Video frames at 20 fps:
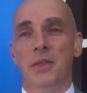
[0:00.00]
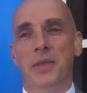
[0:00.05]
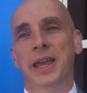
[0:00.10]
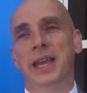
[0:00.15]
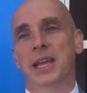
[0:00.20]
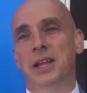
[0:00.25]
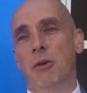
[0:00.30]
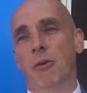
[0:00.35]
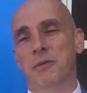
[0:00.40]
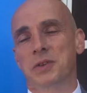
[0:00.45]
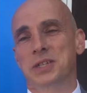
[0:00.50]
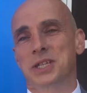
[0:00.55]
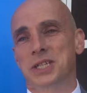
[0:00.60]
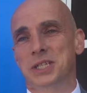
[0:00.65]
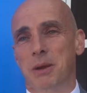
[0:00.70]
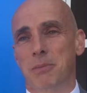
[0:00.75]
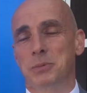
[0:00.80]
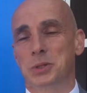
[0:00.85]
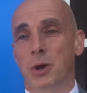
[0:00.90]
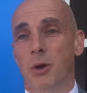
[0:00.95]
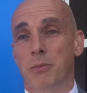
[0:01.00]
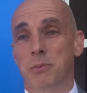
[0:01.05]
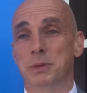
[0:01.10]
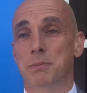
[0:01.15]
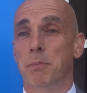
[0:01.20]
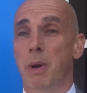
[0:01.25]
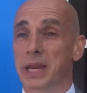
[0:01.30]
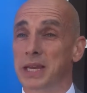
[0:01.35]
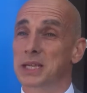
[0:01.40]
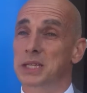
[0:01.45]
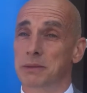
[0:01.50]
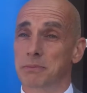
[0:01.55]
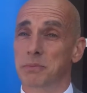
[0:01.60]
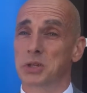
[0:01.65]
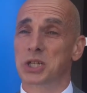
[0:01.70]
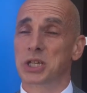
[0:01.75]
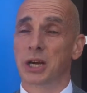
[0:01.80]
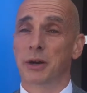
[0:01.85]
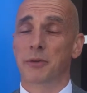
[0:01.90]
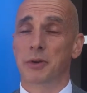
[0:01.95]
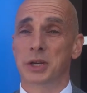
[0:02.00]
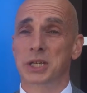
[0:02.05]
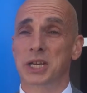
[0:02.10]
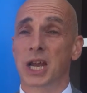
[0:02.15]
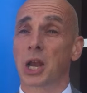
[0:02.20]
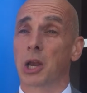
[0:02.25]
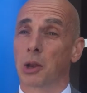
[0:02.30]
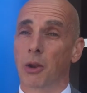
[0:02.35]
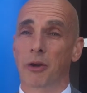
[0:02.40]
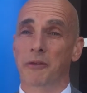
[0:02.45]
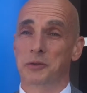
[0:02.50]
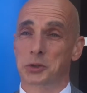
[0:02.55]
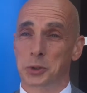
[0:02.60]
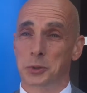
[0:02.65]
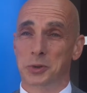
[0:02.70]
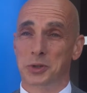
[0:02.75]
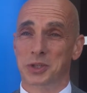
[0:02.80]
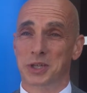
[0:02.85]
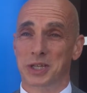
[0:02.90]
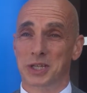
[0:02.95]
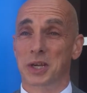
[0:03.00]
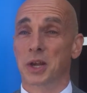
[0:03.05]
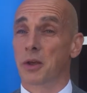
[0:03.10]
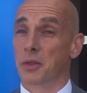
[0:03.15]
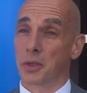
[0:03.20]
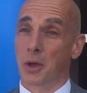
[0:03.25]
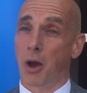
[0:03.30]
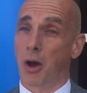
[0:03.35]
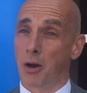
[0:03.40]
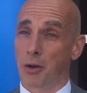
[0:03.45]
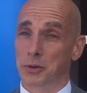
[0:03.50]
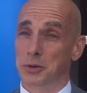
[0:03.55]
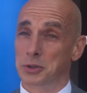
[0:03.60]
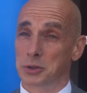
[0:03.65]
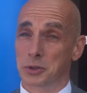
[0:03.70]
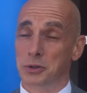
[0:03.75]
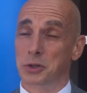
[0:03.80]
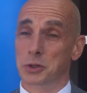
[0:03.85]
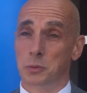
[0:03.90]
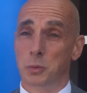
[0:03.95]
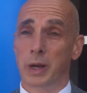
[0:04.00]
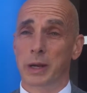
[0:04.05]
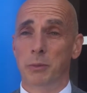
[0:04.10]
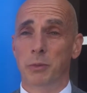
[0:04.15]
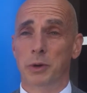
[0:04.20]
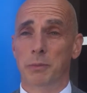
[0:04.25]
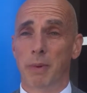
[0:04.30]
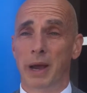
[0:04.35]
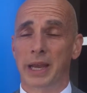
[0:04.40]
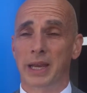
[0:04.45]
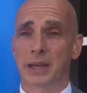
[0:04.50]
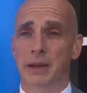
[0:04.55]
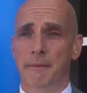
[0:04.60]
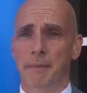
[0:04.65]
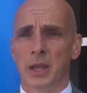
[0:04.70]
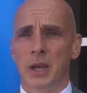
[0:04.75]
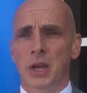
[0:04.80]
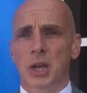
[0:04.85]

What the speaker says: they can obviously sometimes make some serious life choices that aren't as good as we would make.